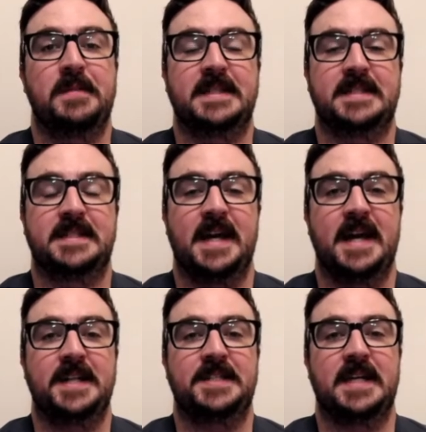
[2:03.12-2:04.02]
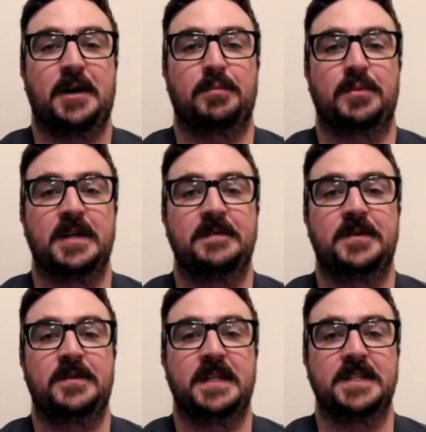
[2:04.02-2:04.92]
me today to help
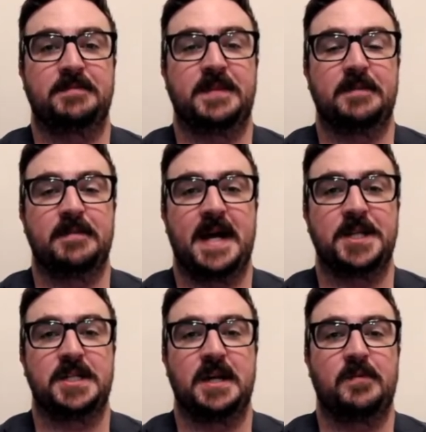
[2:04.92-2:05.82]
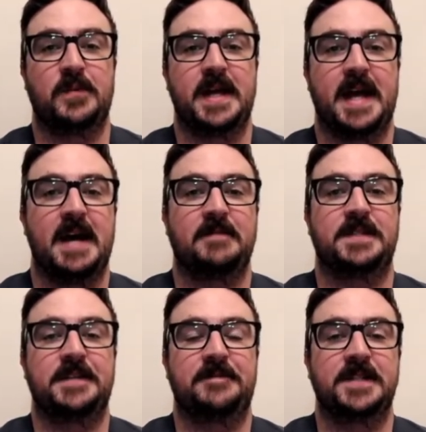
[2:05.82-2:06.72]
preview this big matchup, we have
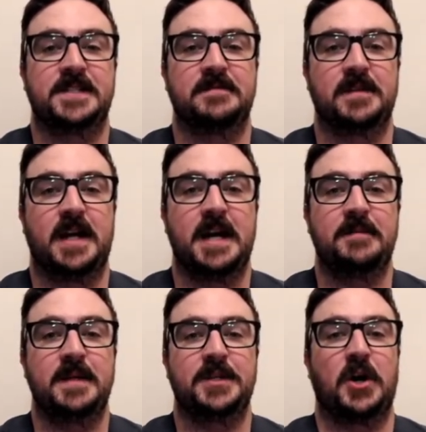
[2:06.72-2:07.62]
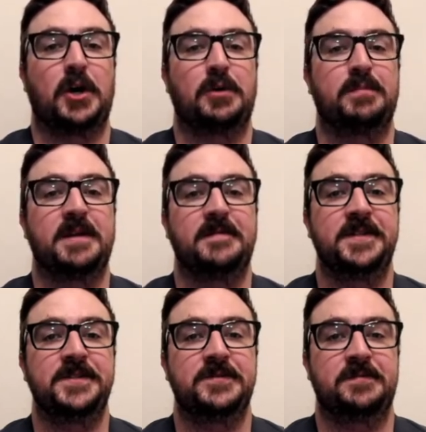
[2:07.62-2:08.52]
defensive lineman Carl
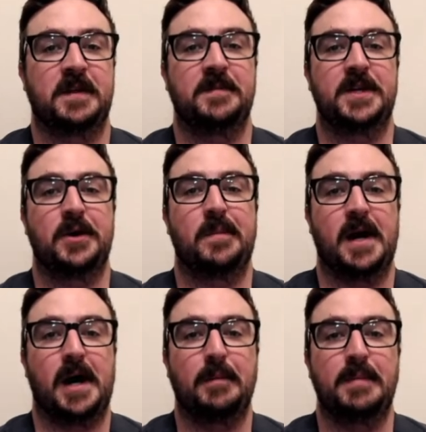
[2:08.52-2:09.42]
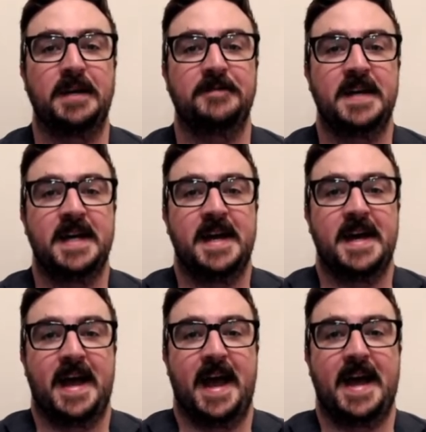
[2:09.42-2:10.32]
Bivens from the Omaha Beef
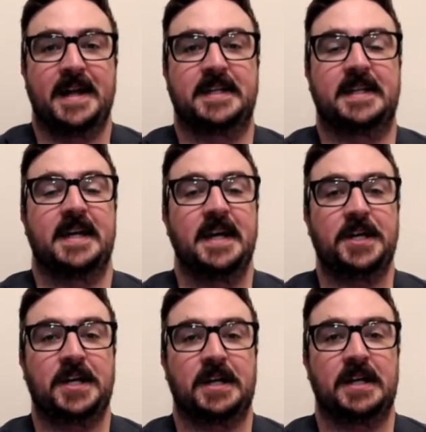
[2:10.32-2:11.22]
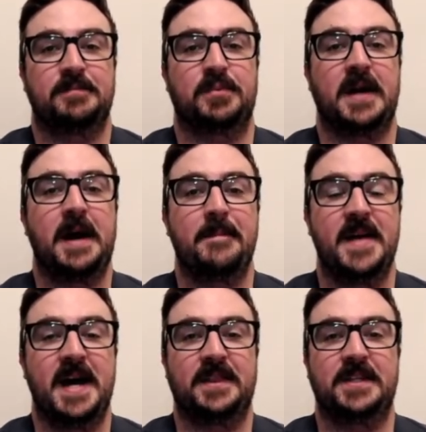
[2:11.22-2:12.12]
and kicker Brett
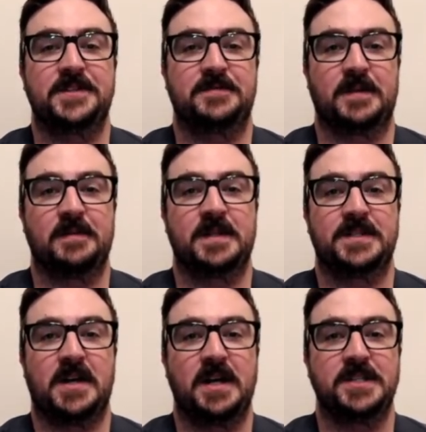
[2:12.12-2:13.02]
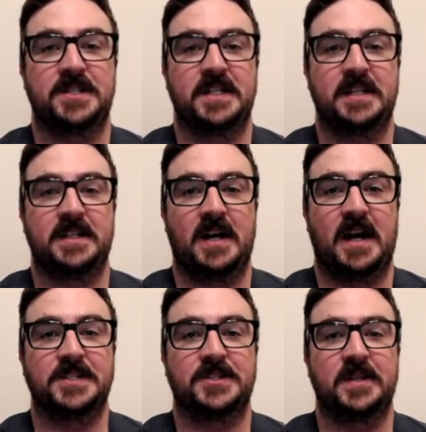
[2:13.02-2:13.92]
Mathis from the Dodge City
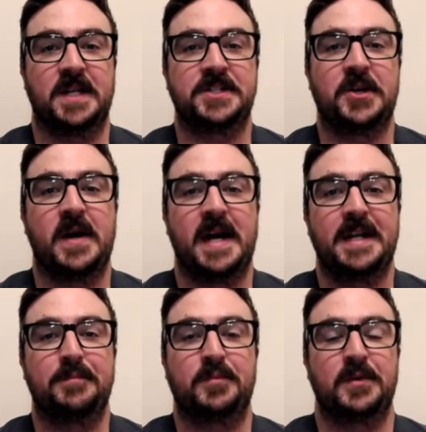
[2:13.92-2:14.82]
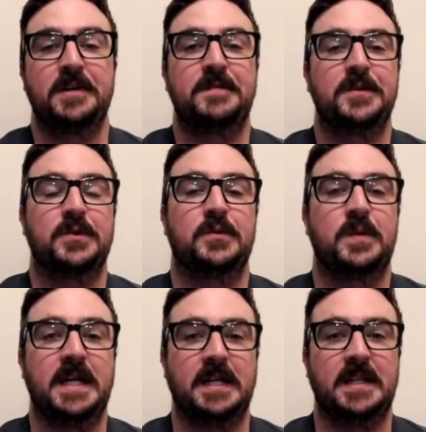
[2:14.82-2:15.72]
Law. So let's go ahead and preview the
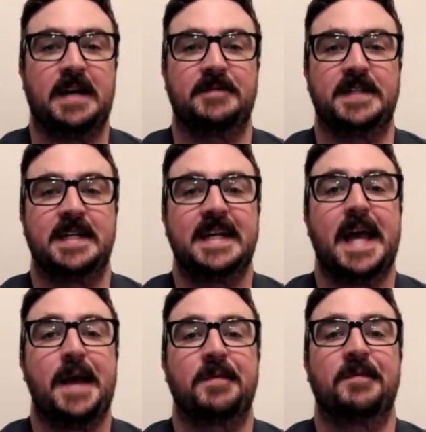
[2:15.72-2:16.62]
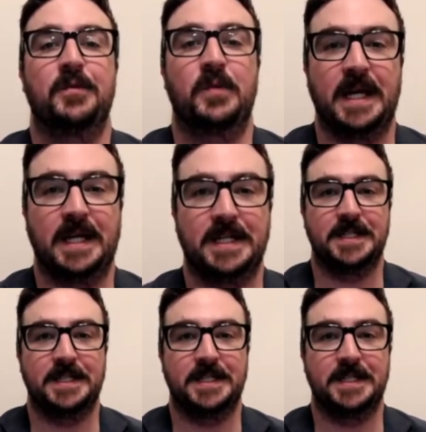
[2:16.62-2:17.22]
Week eleven Game of the Week.